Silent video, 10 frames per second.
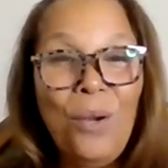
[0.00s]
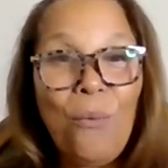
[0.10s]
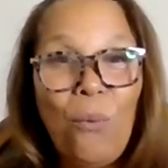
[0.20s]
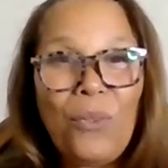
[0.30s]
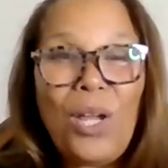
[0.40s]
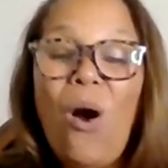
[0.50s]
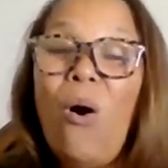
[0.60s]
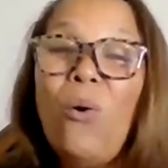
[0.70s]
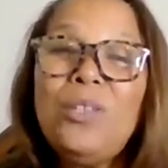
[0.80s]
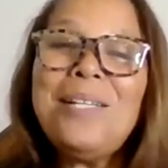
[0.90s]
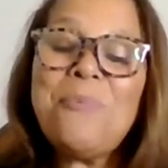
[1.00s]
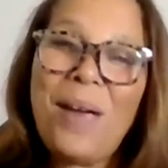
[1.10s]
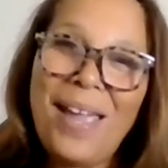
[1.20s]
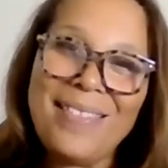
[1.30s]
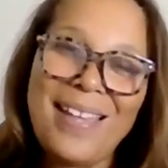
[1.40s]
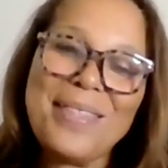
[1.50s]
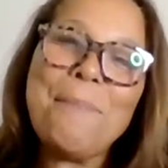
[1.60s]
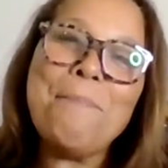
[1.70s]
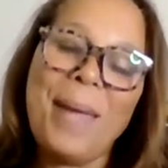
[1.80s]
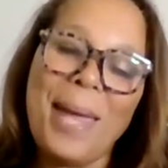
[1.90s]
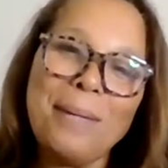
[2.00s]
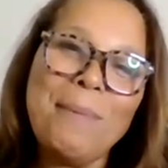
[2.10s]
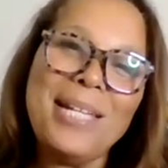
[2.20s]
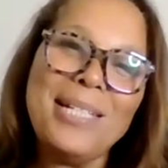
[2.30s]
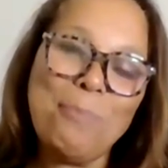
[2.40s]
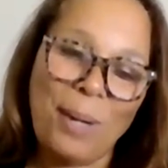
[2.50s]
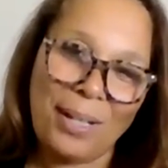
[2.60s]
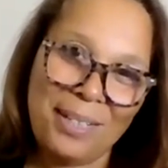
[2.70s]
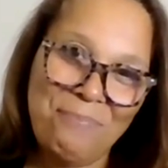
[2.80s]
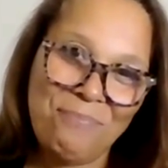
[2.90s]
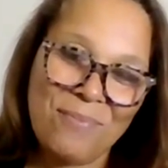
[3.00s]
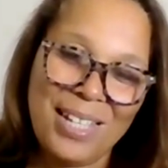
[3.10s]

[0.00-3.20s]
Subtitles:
Well, the only way that the bank makes money